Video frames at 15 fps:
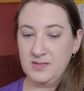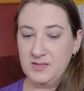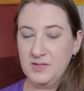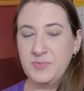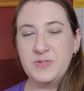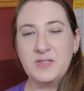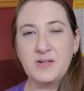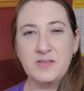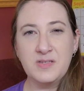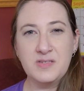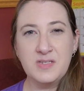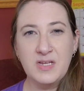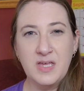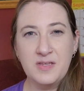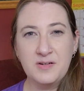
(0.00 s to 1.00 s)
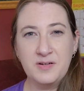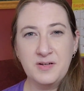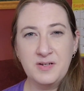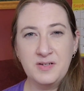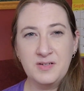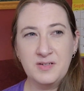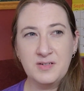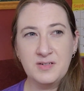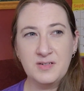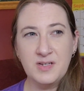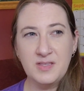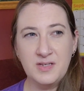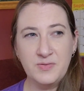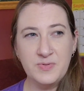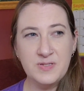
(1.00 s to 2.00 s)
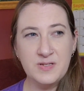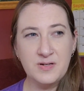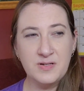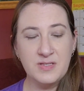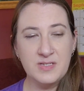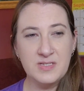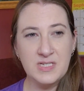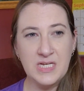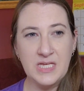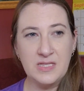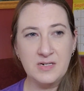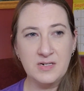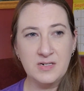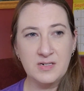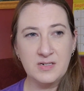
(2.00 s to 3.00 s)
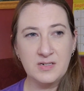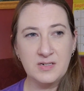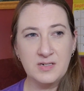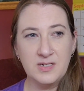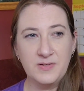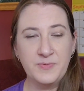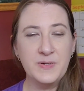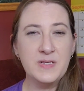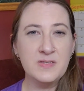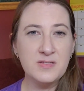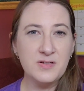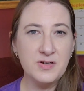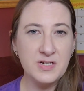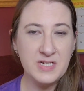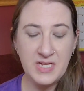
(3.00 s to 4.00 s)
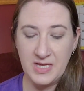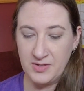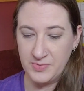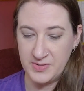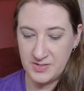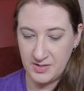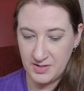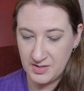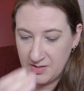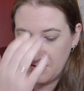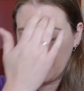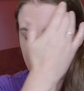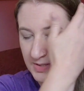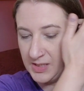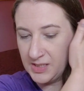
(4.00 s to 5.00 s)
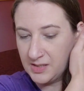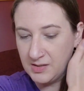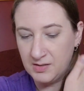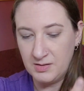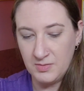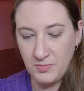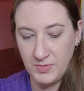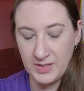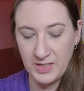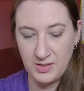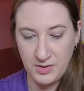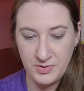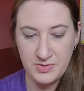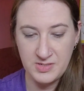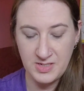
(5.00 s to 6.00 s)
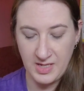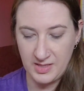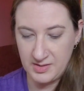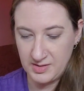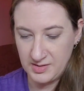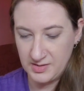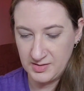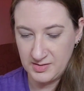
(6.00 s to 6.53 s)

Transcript: Did we start this together, Dawn? I think we started this together. If we didn't start it together, we started it really, really close together.